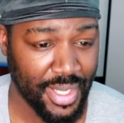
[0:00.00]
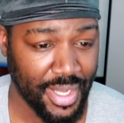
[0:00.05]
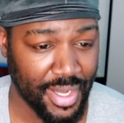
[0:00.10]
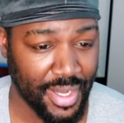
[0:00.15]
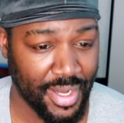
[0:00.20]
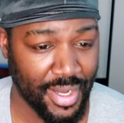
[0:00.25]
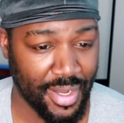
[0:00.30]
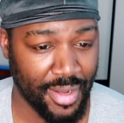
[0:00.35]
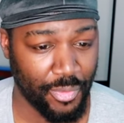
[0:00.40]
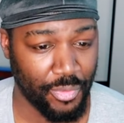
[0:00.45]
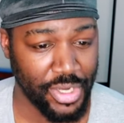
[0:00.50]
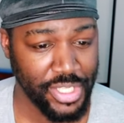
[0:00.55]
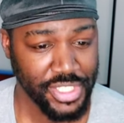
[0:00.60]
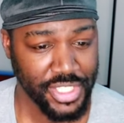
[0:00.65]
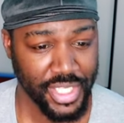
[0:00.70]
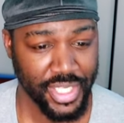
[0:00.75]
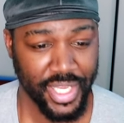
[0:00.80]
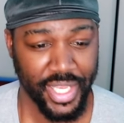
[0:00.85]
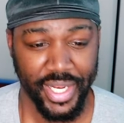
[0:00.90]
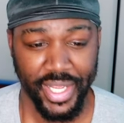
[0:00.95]
Uh, once
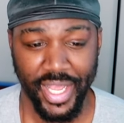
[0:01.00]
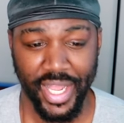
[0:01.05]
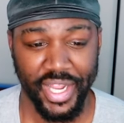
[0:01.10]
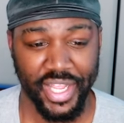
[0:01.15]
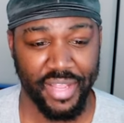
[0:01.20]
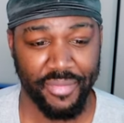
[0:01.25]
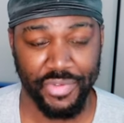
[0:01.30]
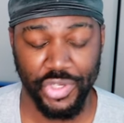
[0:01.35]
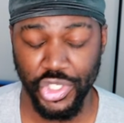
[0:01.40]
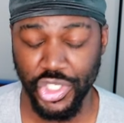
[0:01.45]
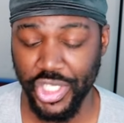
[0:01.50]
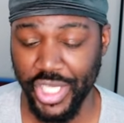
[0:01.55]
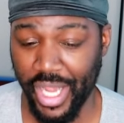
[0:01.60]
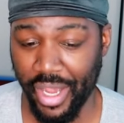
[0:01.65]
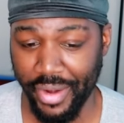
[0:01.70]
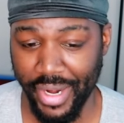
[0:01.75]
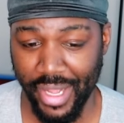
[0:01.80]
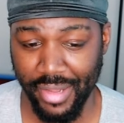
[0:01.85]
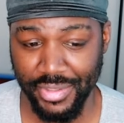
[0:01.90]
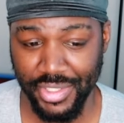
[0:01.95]
again, I got to give a
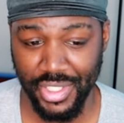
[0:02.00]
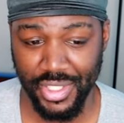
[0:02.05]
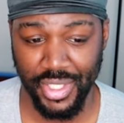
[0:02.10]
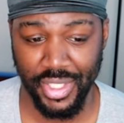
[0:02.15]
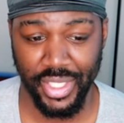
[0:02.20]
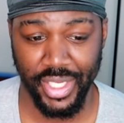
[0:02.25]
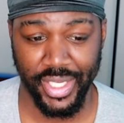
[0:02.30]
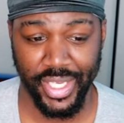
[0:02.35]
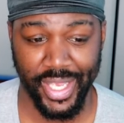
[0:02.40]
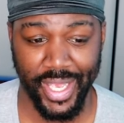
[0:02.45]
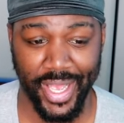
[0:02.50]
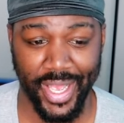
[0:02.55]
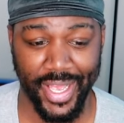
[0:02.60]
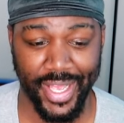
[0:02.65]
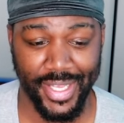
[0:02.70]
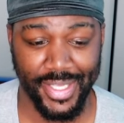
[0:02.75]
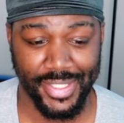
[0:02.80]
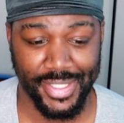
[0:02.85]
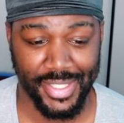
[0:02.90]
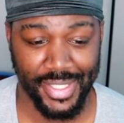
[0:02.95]
shout outs to the
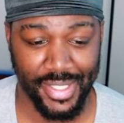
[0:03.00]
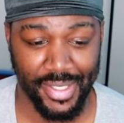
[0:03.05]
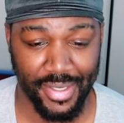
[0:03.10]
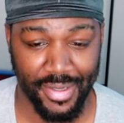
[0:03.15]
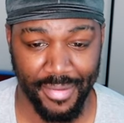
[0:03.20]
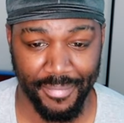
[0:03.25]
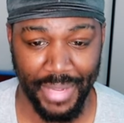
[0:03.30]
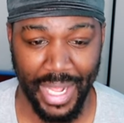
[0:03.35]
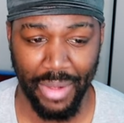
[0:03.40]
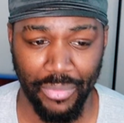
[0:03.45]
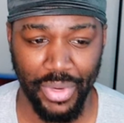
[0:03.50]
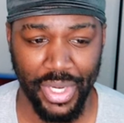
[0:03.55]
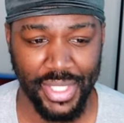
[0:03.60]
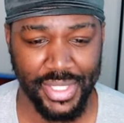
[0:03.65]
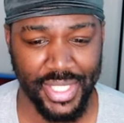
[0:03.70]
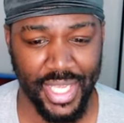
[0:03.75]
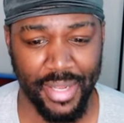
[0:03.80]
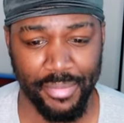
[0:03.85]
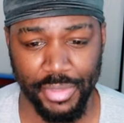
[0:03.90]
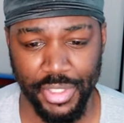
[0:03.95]
cast. Um,
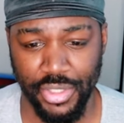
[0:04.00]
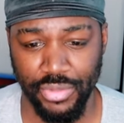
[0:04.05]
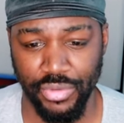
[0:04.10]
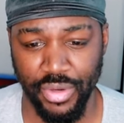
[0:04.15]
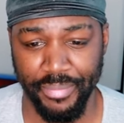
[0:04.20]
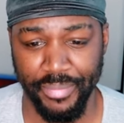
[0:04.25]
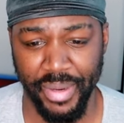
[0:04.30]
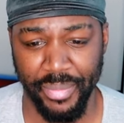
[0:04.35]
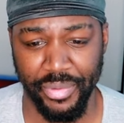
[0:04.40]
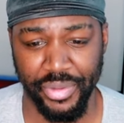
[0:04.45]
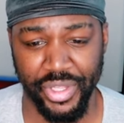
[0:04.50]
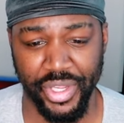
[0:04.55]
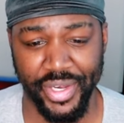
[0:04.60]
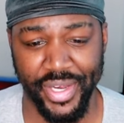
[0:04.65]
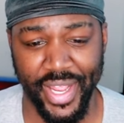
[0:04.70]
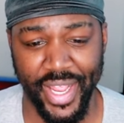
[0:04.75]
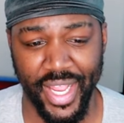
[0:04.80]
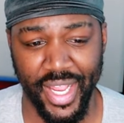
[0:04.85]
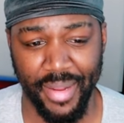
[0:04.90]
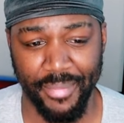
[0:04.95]
was able to remember the
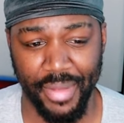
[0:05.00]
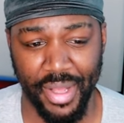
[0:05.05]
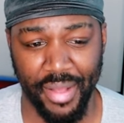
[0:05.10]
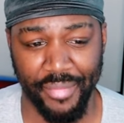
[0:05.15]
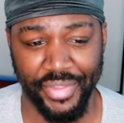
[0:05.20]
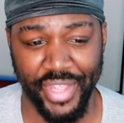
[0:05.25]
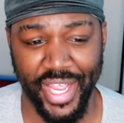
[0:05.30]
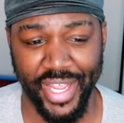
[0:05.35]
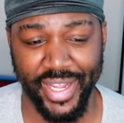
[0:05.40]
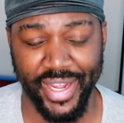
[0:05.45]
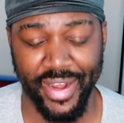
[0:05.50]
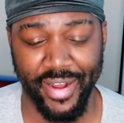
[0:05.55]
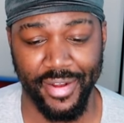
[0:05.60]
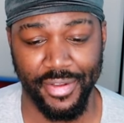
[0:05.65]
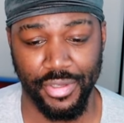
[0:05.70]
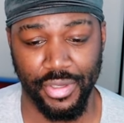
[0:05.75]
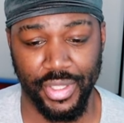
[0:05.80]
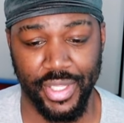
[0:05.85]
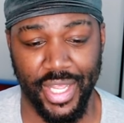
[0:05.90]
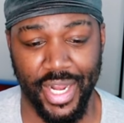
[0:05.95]
name of that
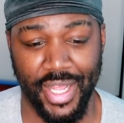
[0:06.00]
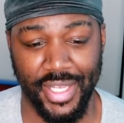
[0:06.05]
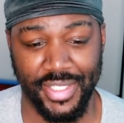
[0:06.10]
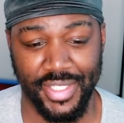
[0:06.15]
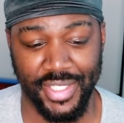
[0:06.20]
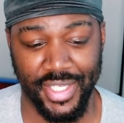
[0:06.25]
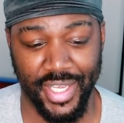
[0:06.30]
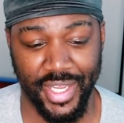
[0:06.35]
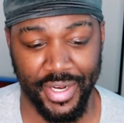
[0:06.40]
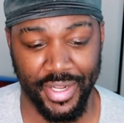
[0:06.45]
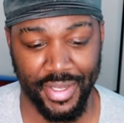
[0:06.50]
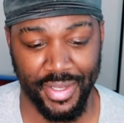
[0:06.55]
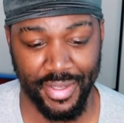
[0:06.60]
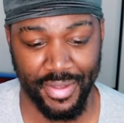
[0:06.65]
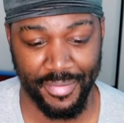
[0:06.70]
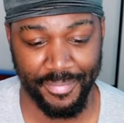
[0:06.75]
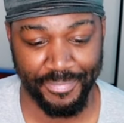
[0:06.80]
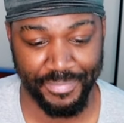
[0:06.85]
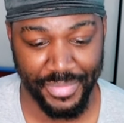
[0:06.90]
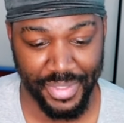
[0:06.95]
character that I said
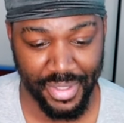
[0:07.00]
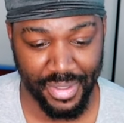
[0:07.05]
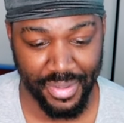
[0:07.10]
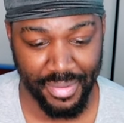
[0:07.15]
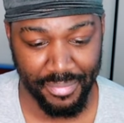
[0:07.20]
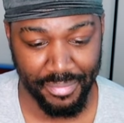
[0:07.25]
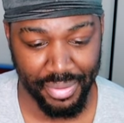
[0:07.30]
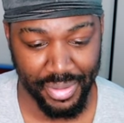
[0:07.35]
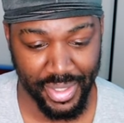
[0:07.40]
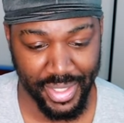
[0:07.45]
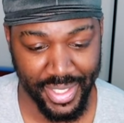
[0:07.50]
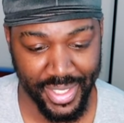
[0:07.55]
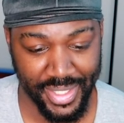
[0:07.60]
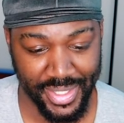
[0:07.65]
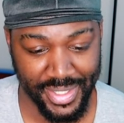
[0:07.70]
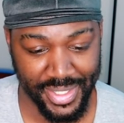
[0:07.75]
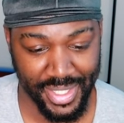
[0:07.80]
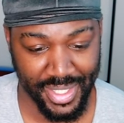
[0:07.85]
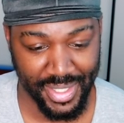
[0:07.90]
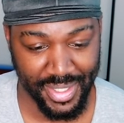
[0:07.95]
um,
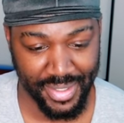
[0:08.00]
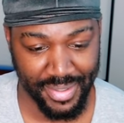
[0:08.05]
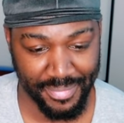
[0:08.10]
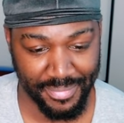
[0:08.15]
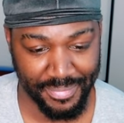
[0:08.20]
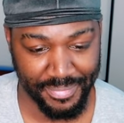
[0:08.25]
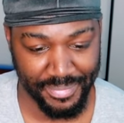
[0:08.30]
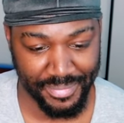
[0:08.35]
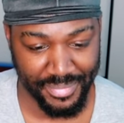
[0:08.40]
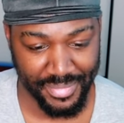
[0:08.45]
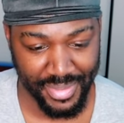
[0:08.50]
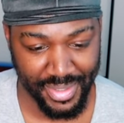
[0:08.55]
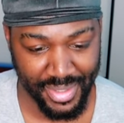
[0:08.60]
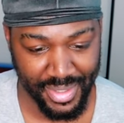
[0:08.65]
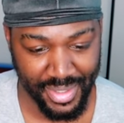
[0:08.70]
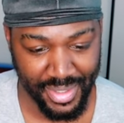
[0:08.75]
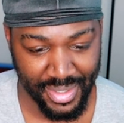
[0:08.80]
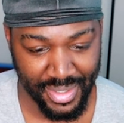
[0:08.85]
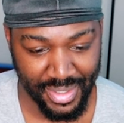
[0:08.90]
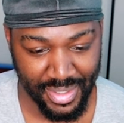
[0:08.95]
plays um,
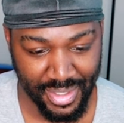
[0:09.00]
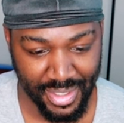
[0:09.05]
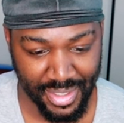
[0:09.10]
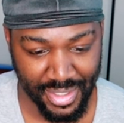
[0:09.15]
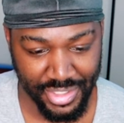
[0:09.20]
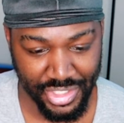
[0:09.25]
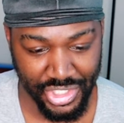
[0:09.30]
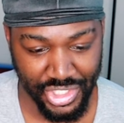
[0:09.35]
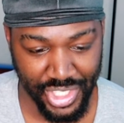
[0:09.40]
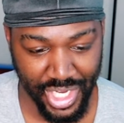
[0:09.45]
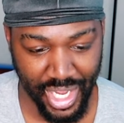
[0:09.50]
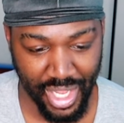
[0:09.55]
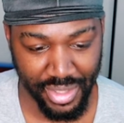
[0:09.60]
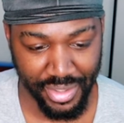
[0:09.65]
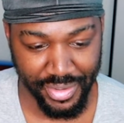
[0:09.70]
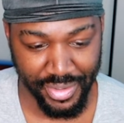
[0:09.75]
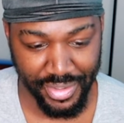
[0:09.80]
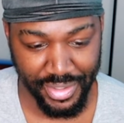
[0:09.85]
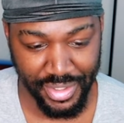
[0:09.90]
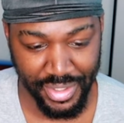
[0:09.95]
uh, a
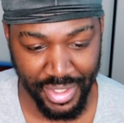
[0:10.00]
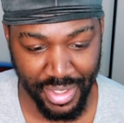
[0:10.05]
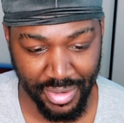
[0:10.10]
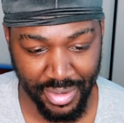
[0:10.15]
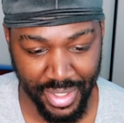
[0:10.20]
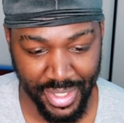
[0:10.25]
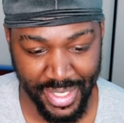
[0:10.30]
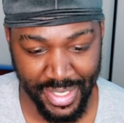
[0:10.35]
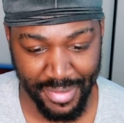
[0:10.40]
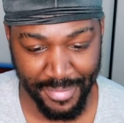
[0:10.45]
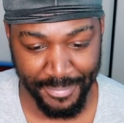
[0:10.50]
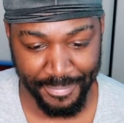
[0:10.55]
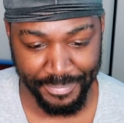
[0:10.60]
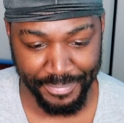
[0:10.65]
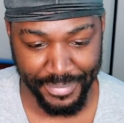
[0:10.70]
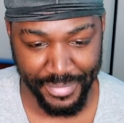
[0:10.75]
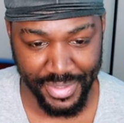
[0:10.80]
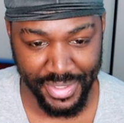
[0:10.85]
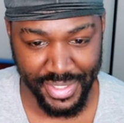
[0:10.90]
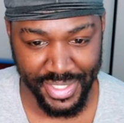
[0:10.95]
Jaller. You know, um,
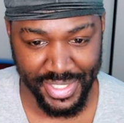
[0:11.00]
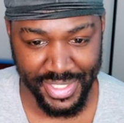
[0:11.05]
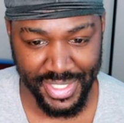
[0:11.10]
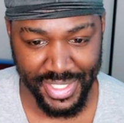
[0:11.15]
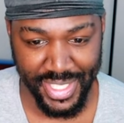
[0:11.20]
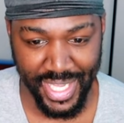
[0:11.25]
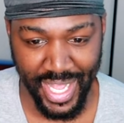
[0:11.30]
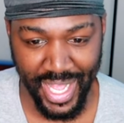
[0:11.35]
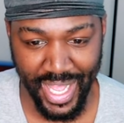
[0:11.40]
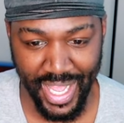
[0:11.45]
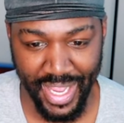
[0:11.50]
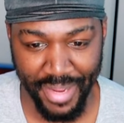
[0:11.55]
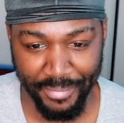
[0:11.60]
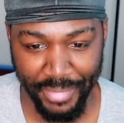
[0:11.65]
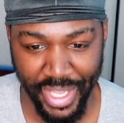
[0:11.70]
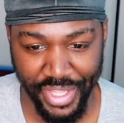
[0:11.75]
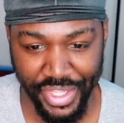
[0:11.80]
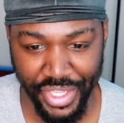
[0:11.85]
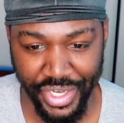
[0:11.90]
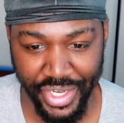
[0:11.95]
this guy
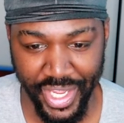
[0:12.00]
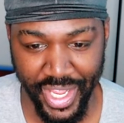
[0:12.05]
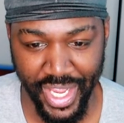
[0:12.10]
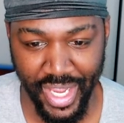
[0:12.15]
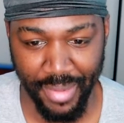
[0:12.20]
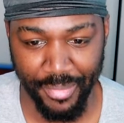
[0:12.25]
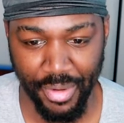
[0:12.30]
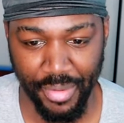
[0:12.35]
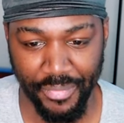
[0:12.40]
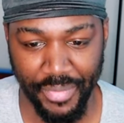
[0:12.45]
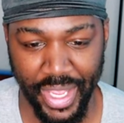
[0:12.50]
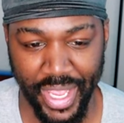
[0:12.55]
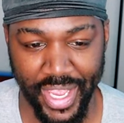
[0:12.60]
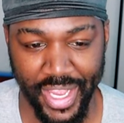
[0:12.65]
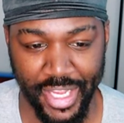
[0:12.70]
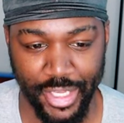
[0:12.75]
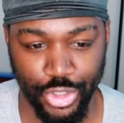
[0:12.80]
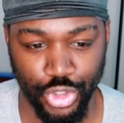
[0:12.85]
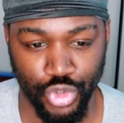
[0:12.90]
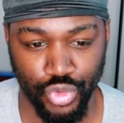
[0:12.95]
by the name of
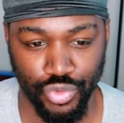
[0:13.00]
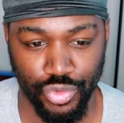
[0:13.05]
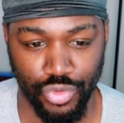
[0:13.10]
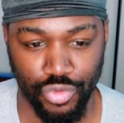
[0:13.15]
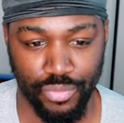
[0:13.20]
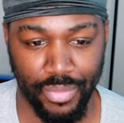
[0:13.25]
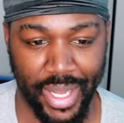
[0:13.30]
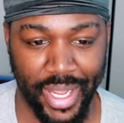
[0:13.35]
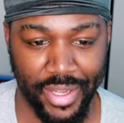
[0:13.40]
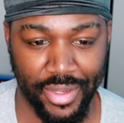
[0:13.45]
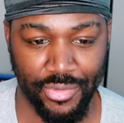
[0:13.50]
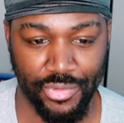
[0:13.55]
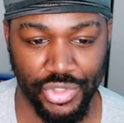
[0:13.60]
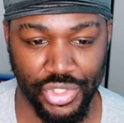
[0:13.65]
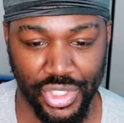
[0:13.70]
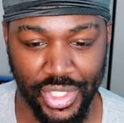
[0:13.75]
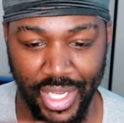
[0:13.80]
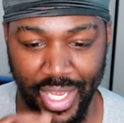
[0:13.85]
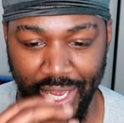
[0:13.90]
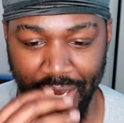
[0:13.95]
Andrew Michael
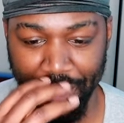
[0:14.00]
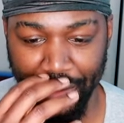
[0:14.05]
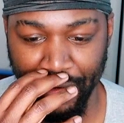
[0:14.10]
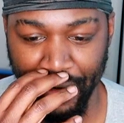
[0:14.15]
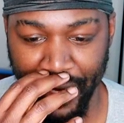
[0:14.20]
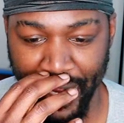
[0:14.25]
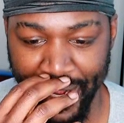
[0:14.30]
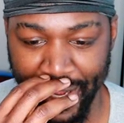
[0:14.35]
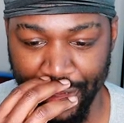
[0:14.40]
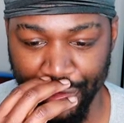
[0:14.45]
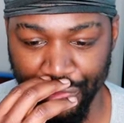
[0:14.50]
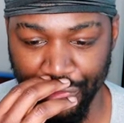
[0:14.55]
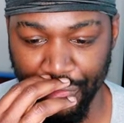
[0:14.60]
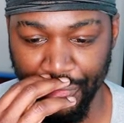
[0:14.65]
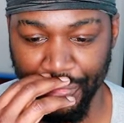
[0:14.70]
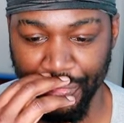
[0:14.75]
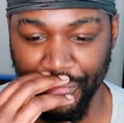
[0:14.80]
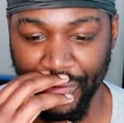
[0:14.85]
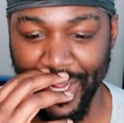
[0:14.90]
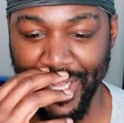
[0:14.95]
Scott or Andrew
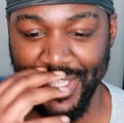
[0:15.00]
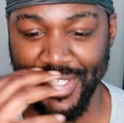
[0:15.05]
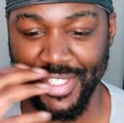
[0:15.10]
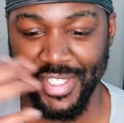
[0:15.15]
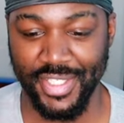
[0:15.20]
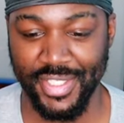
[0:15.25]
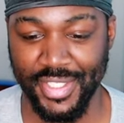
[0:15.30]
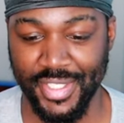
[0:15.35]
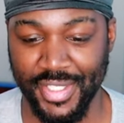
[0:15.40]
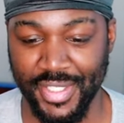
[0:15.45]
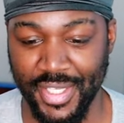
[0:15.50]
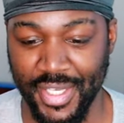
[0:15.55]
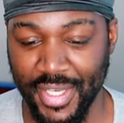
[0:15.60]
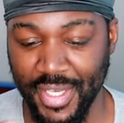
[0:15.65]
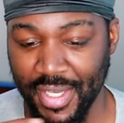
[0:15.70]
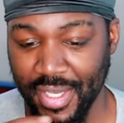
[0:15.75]
Francis.